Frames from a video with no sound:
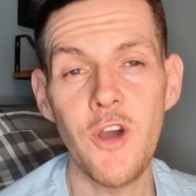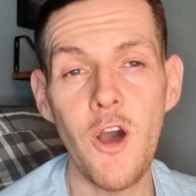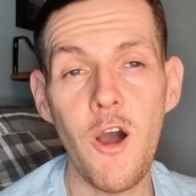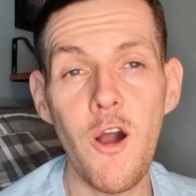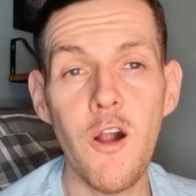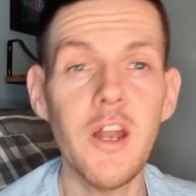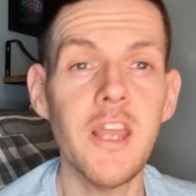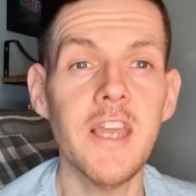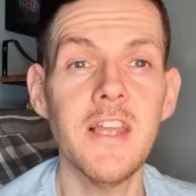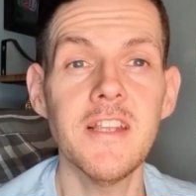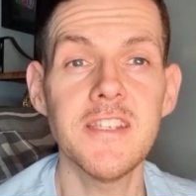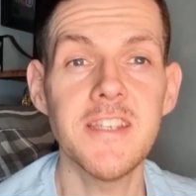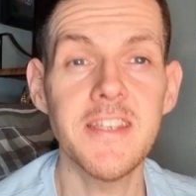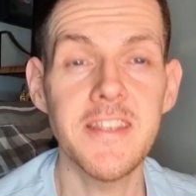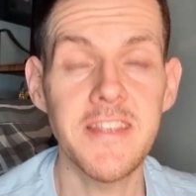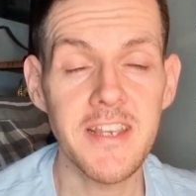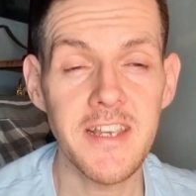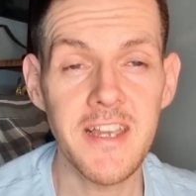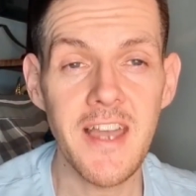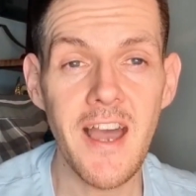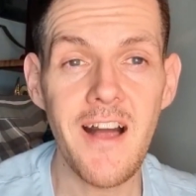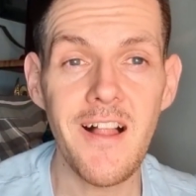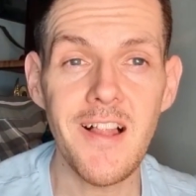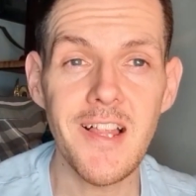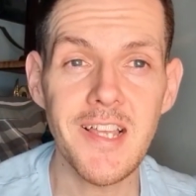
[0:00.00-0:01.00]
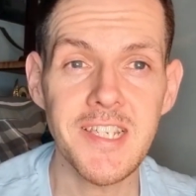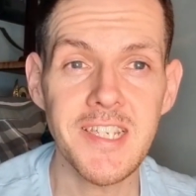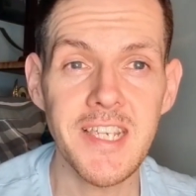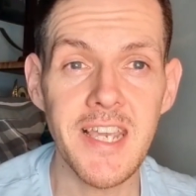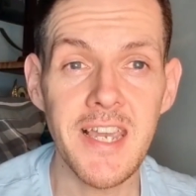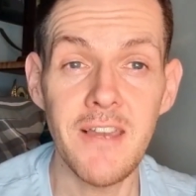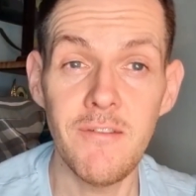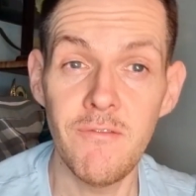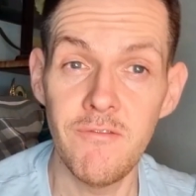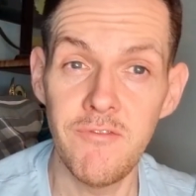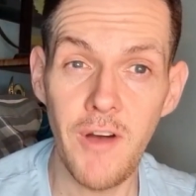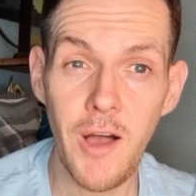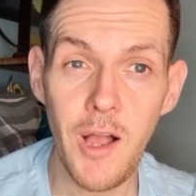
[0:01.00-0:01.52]
Guardians of the
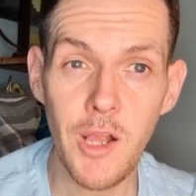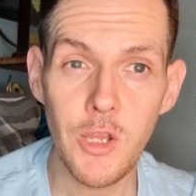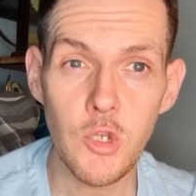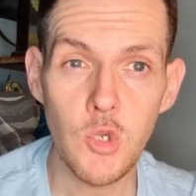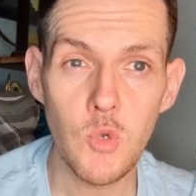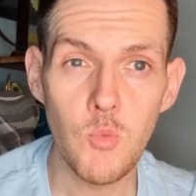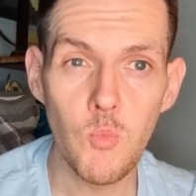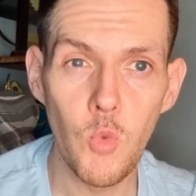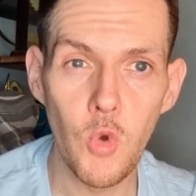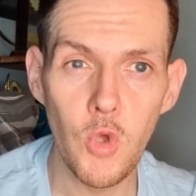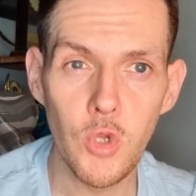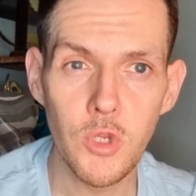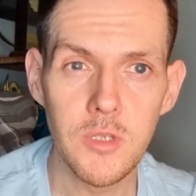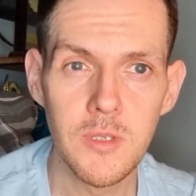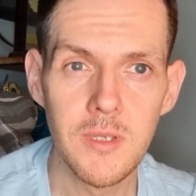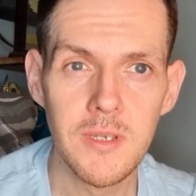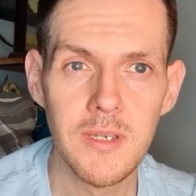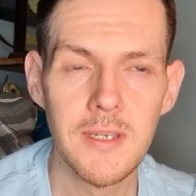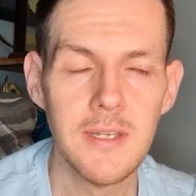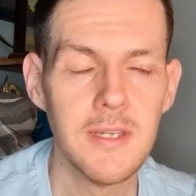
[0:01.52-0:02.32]
Galaxy Volume 1.